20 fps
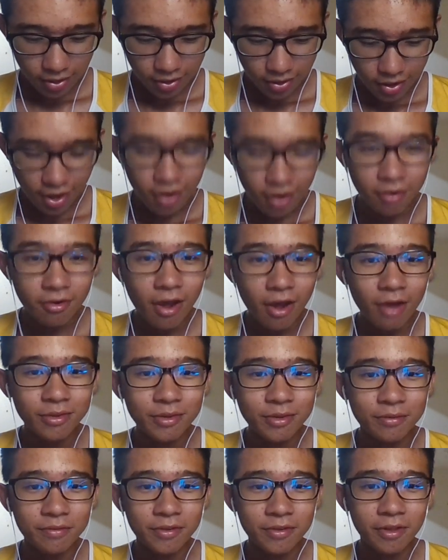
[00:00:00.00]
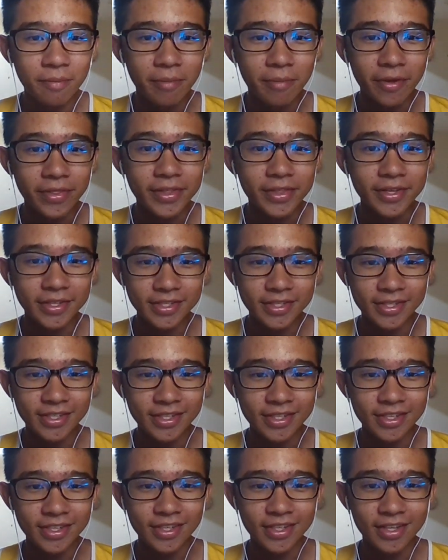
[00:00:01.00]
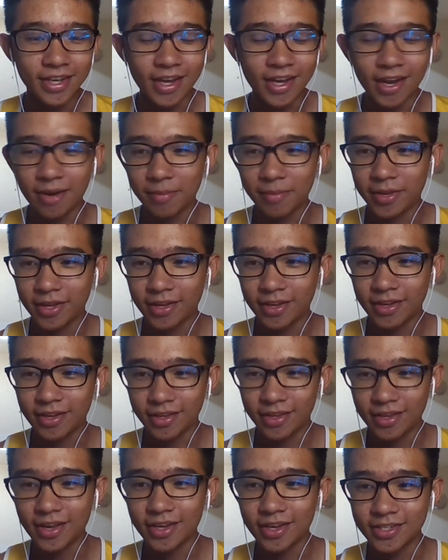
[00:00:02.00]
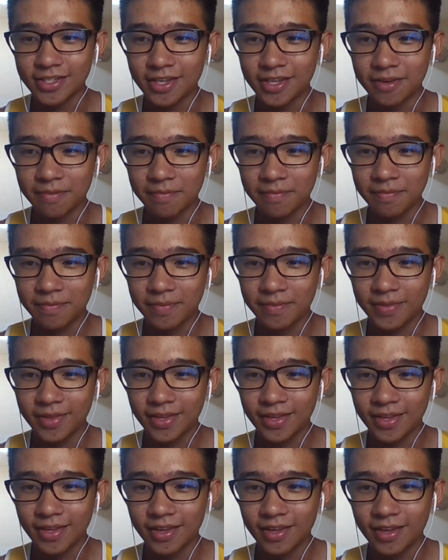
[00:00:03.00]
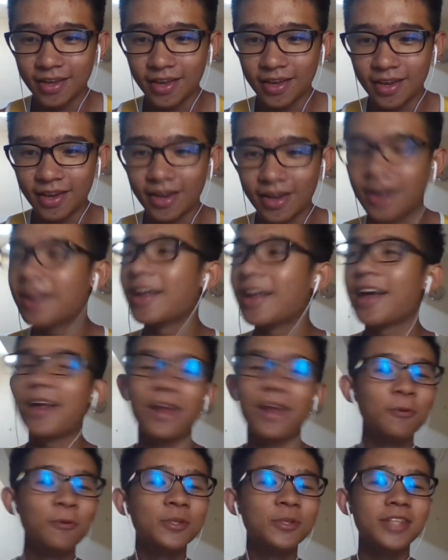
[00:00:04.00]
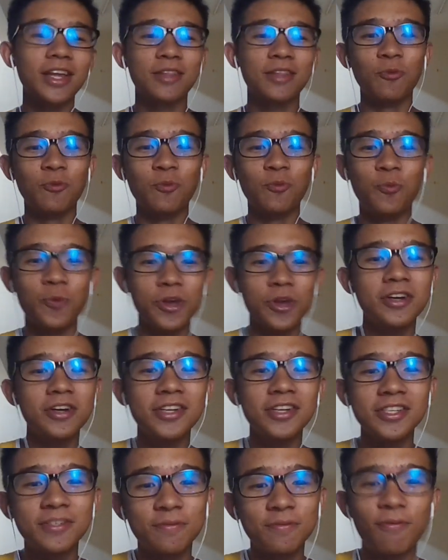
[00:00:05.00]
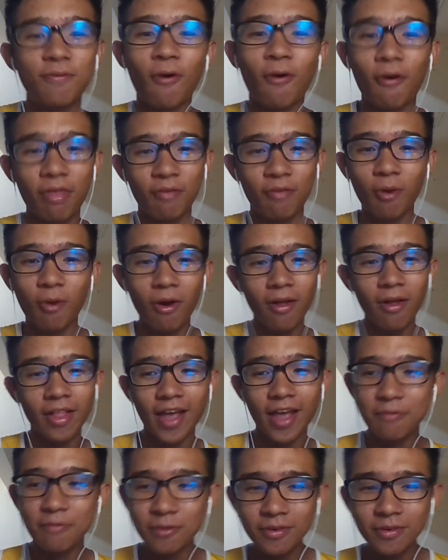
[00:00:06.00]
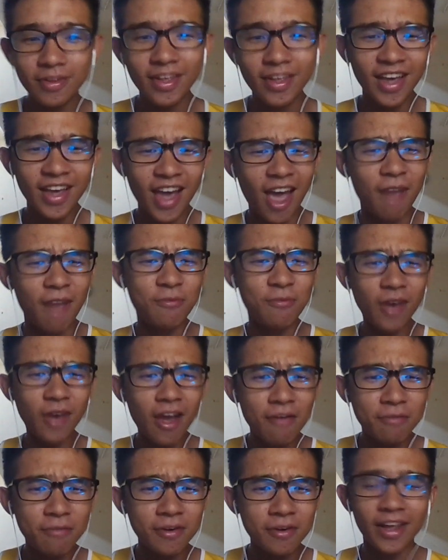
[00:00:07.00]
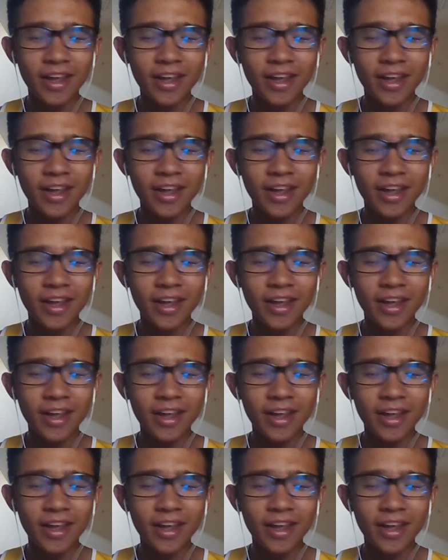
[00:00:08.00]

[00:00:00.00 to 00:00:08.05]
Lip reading: I don't know how to feel about this. And I'm like, yeah, same. And it was like the weirdest fourth wall. Have you ever